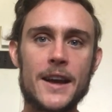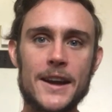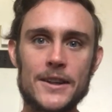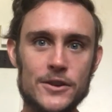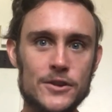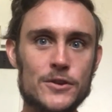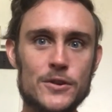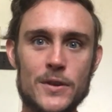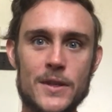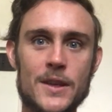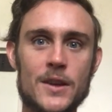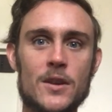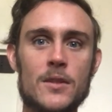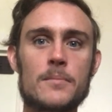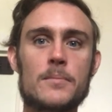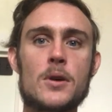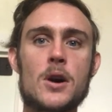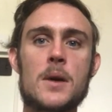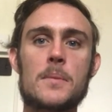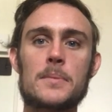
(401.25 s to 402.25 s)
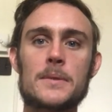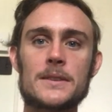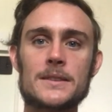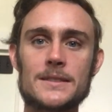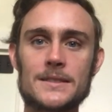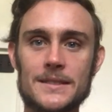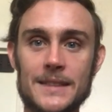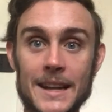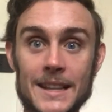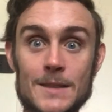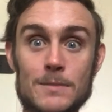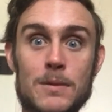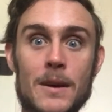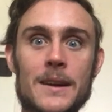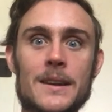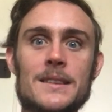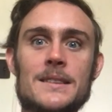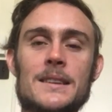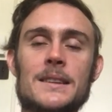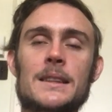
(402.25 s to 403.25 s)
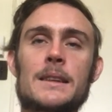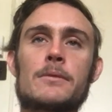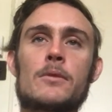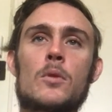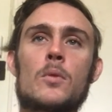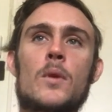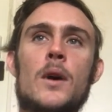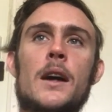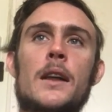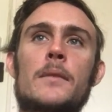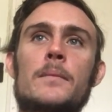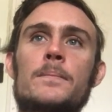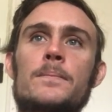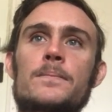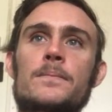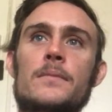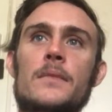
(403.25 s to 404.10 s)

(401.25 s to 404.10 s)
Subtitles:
You do that on purpose. That's practicing level 1.